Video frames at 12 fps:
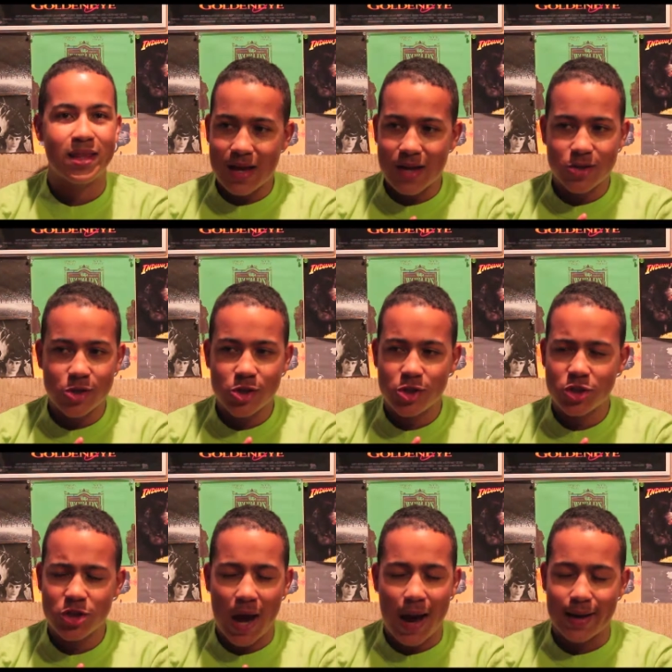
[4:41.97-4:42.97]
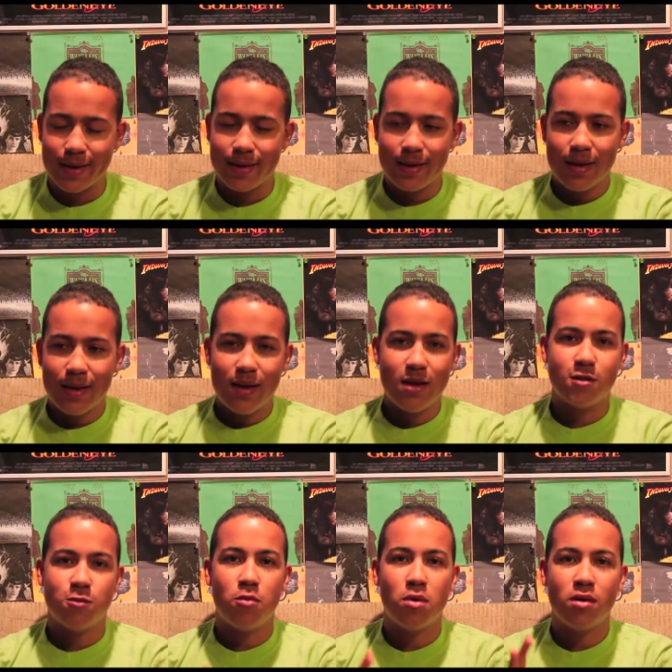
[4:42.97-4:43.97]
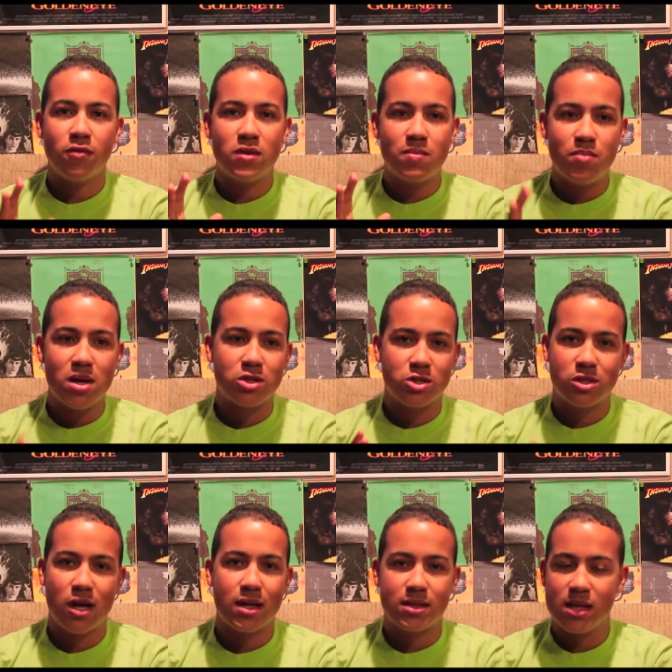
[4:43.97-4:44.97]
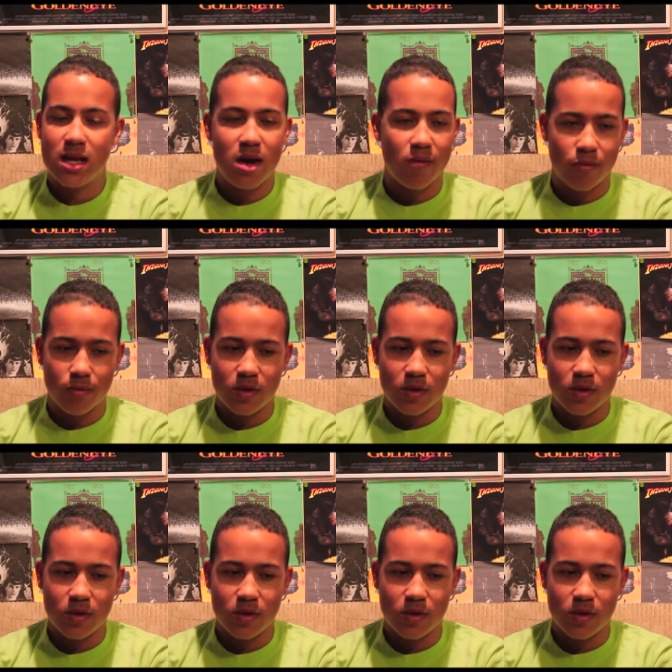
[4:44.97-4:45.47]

That shot is one of the best shots ever.